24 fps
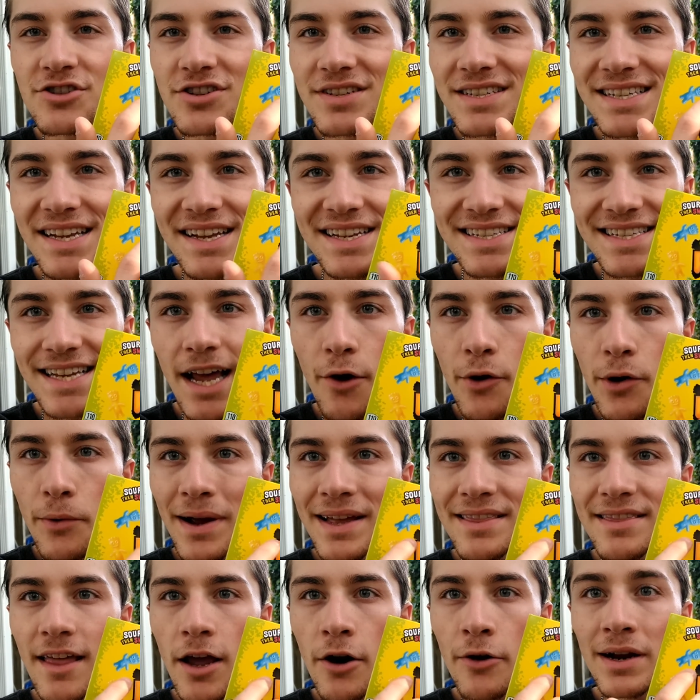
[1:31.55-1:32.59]
Just says sour
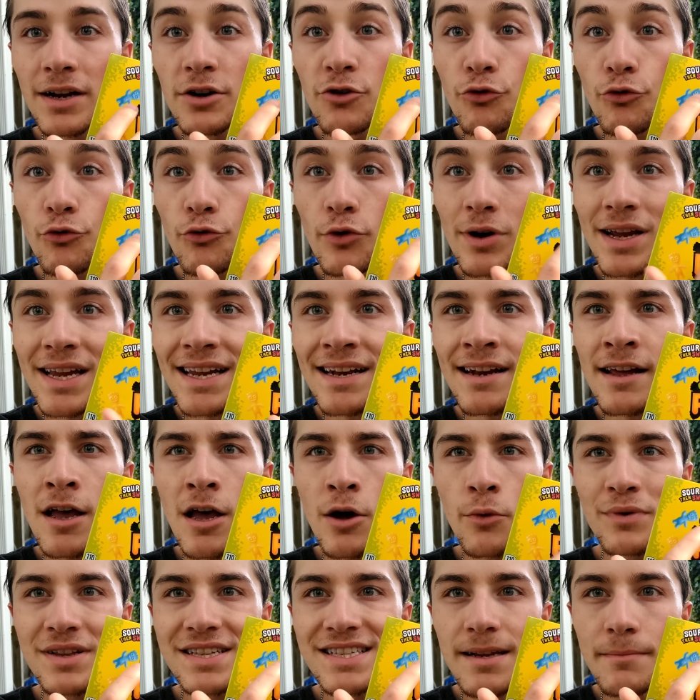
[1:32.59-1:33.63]
right there in green
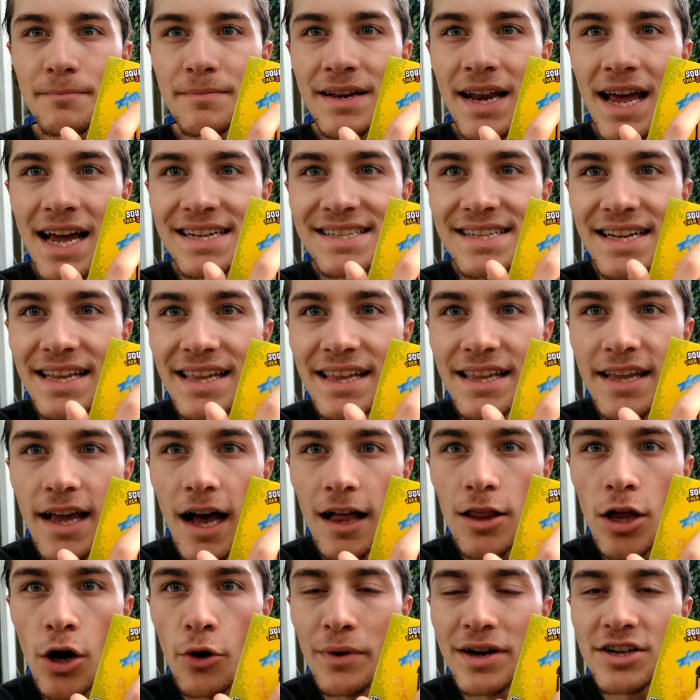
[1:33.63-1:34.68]
with some nice
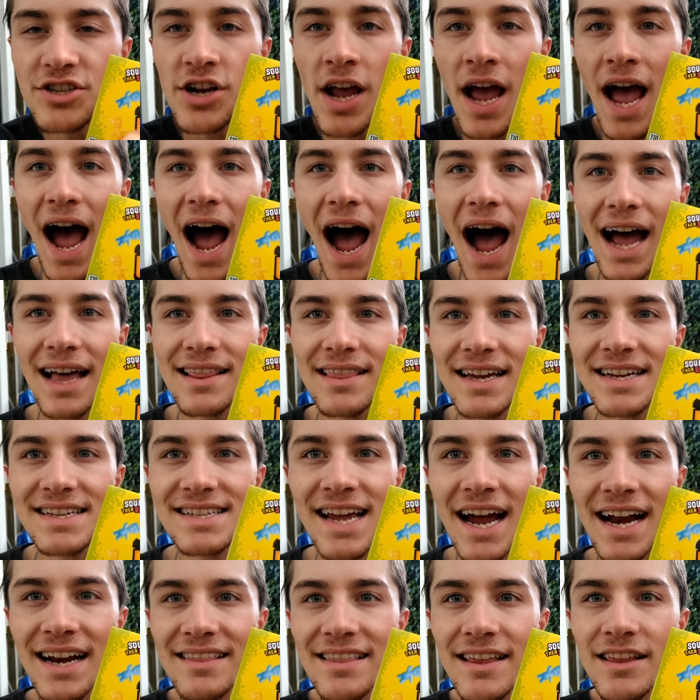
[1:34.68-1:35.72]
yellowish highlights
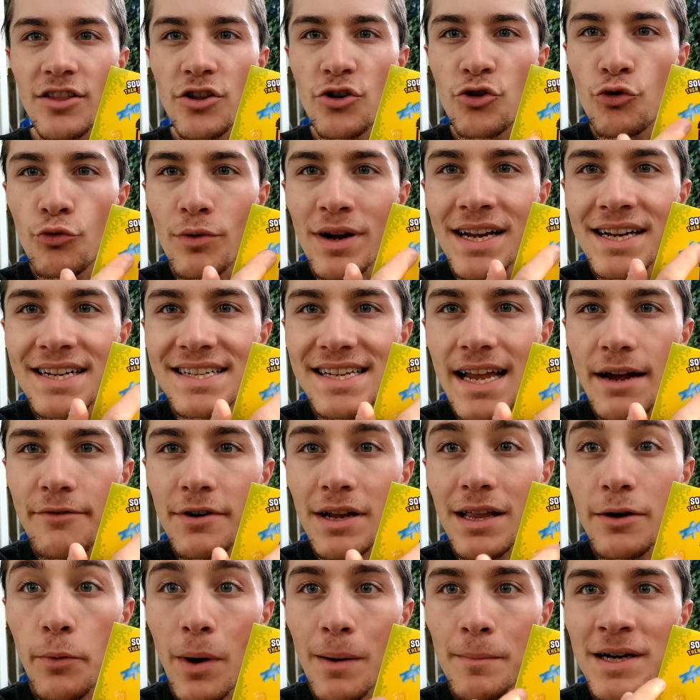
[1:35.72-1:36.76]
kind of thing. The green is
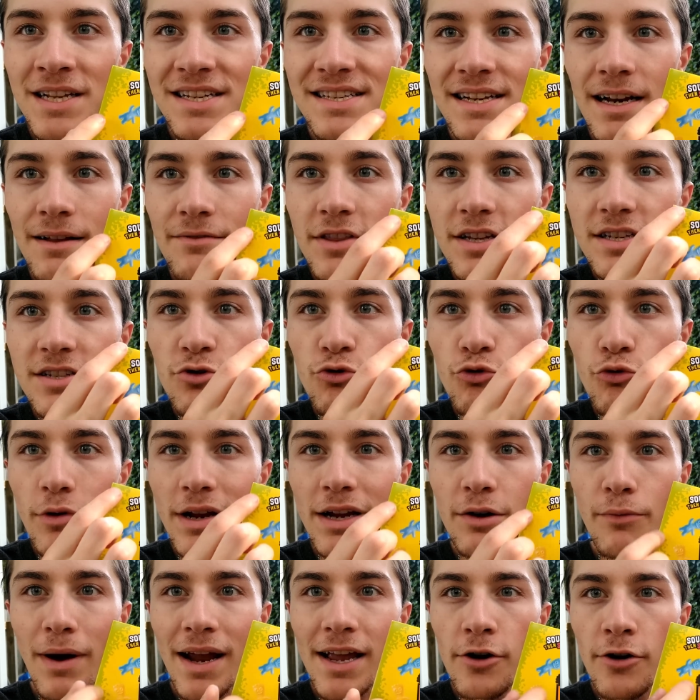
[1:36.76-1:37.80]
definitely reminiscent of this
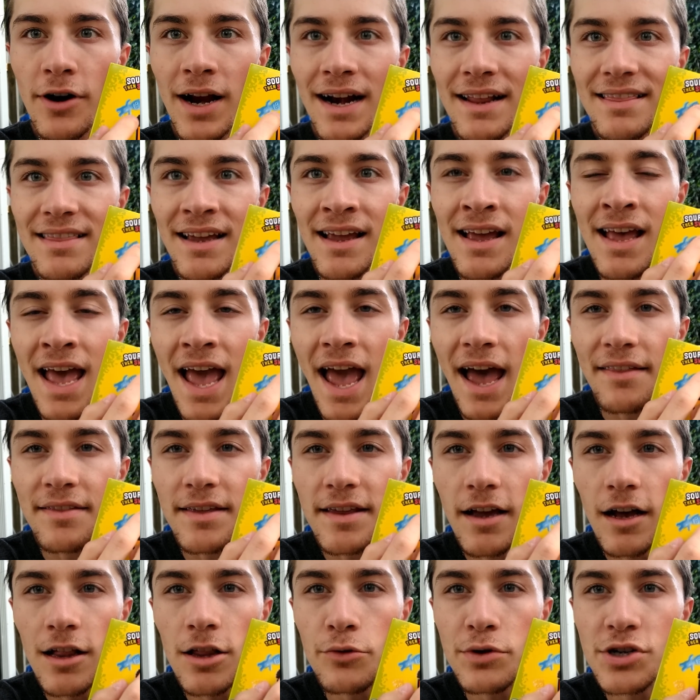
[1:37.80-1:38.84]
green right here kind of thing, and the
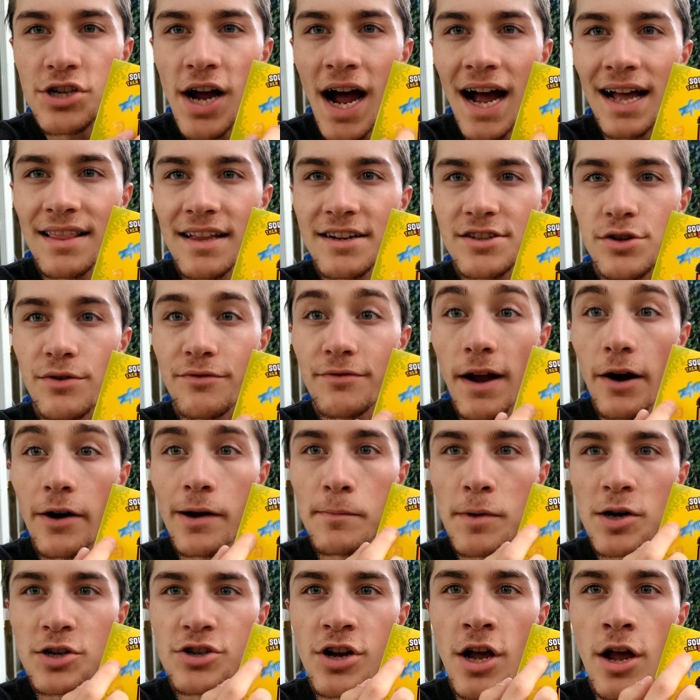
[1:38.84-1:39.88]
yellowish highlights are very
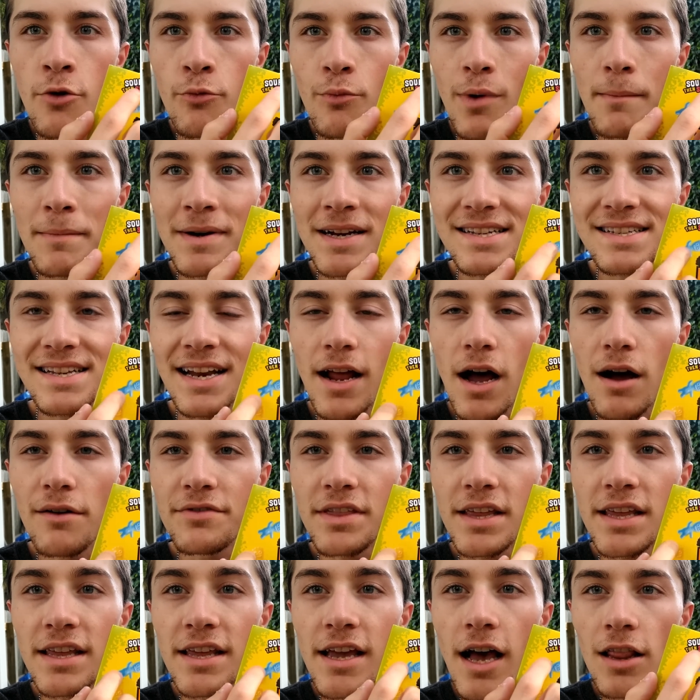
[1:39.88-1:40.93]
much reminiscent of
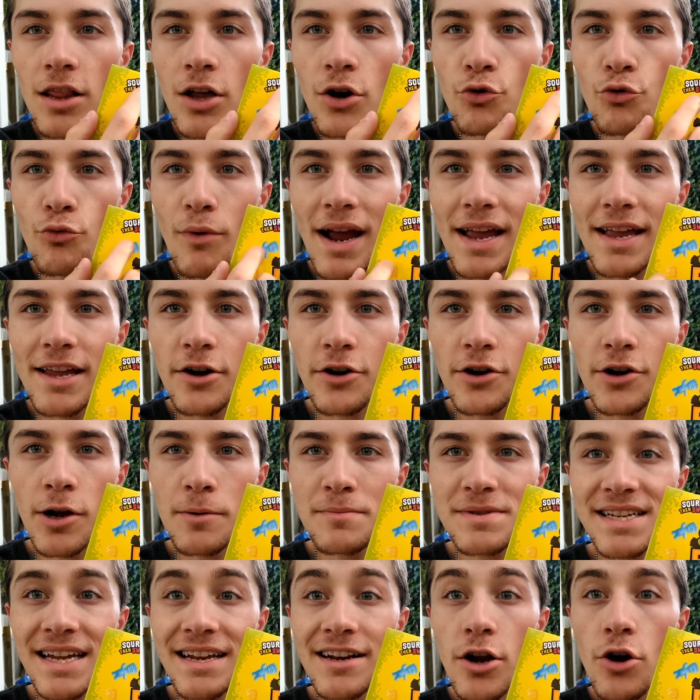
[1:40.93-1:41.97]
the yellow right here, you know what I'm
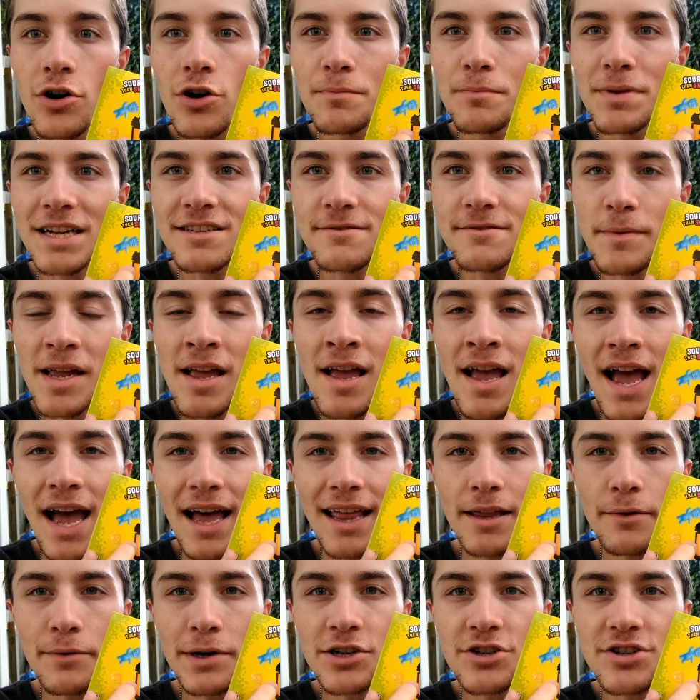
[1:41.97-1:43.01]
saying? No complaints from me.
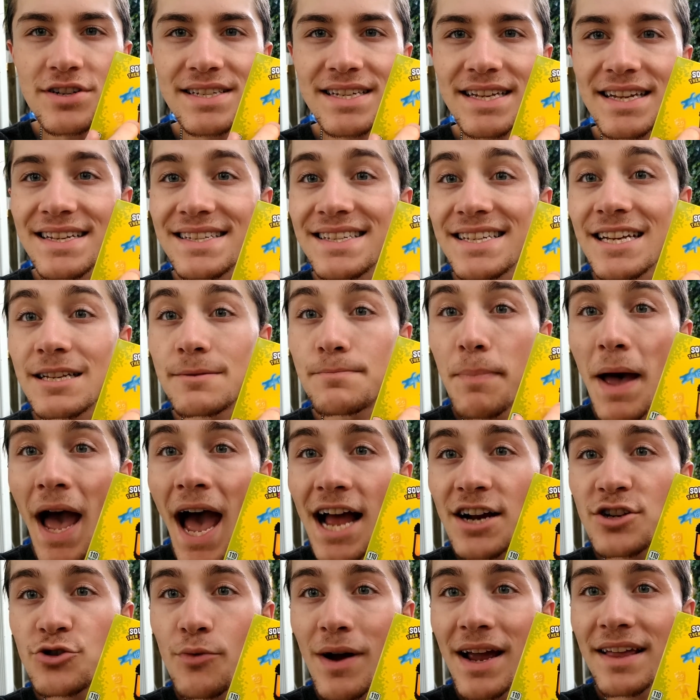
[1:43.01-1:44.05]
And then we can just see it says
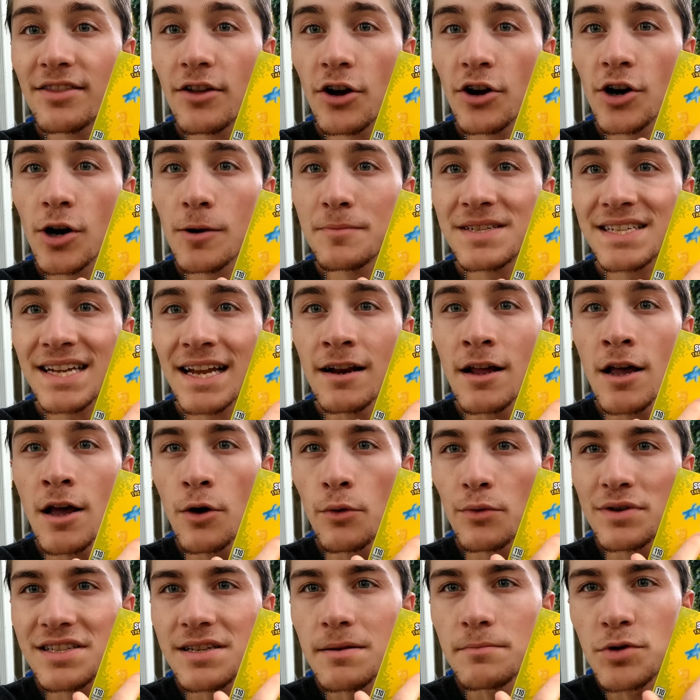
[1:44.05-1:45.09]
patch right there, you know what I'm saying?
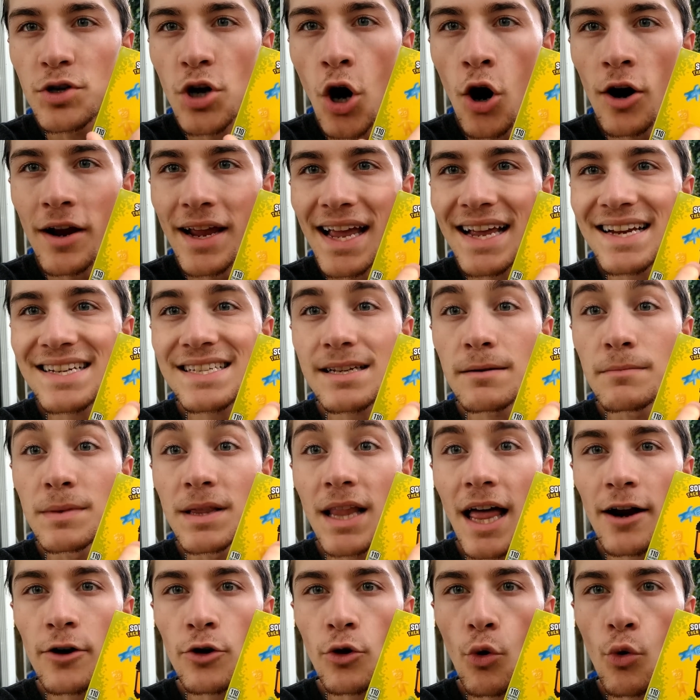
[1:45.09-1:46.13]
With some dark and some
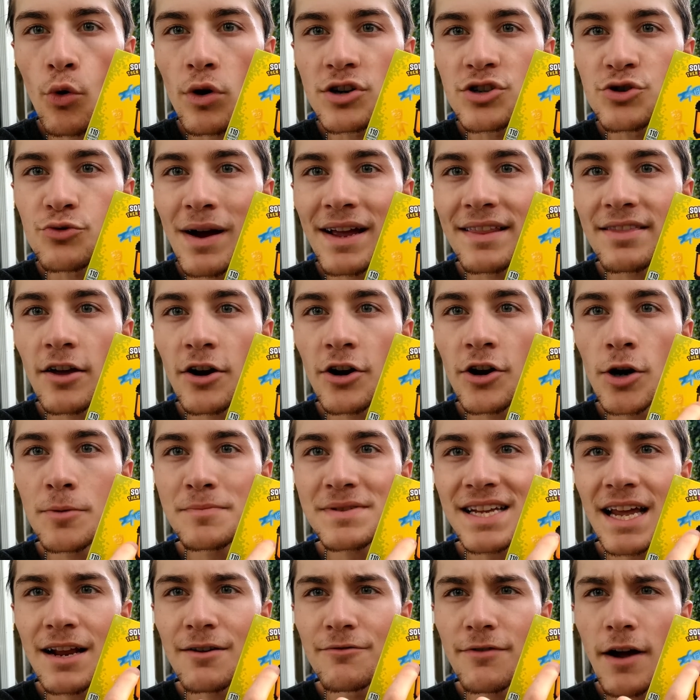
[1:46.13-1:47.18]
lighter orange right there, you know what I'm
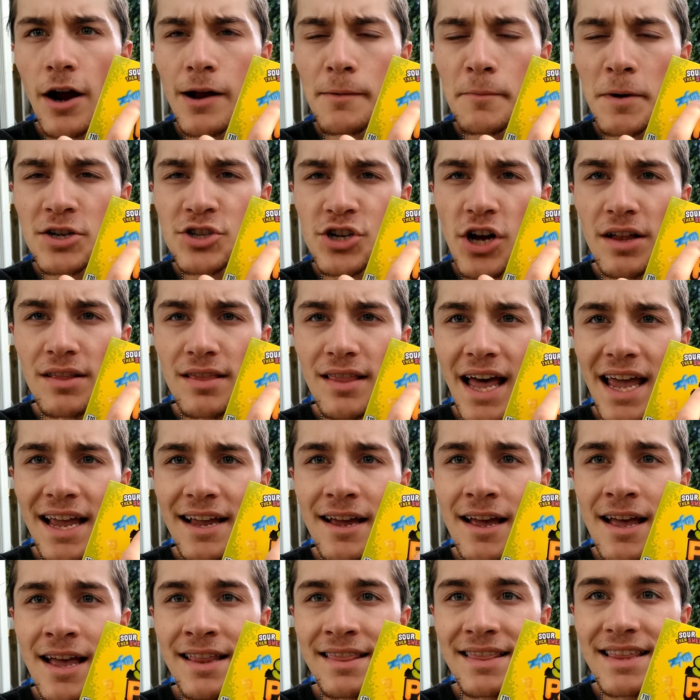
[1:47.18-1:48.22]
saying? Very much
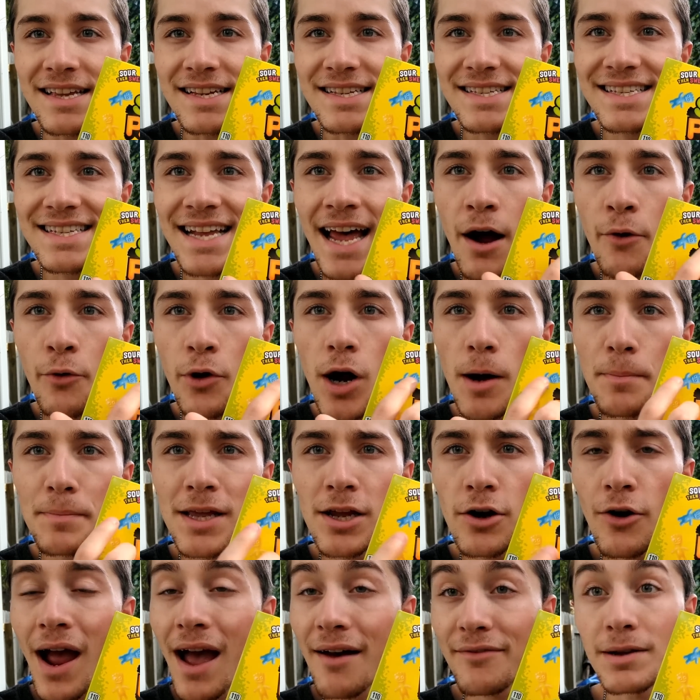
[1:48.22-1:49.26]
alike the sour up
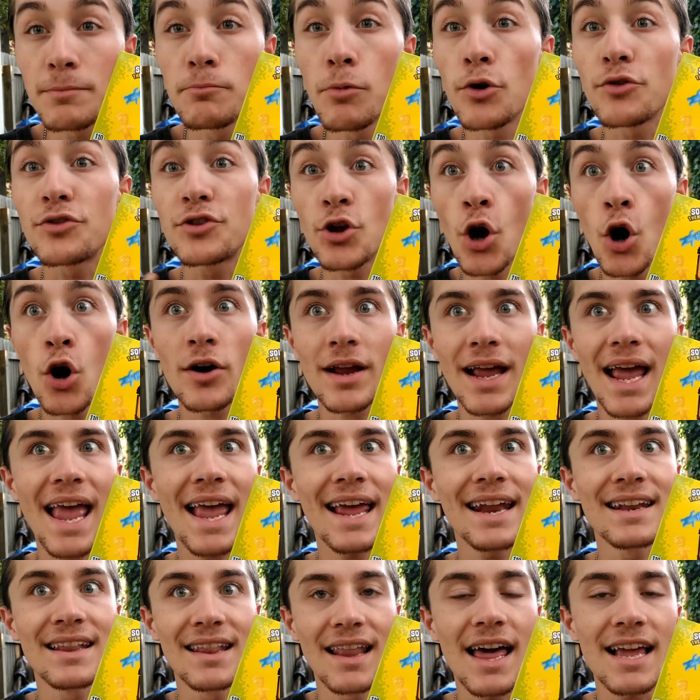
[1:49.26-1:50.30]
here, having both dark
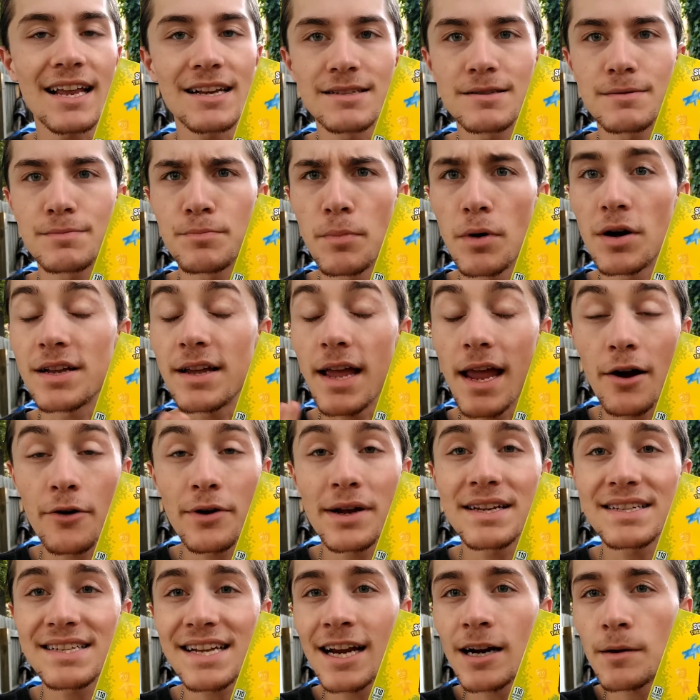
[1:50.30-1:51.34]
and light
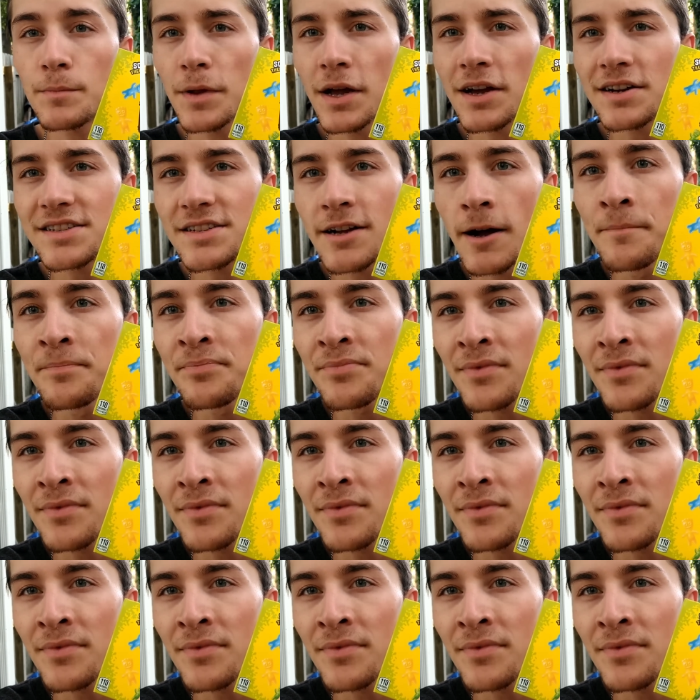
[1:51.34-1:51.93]
areas, I gotta plan so.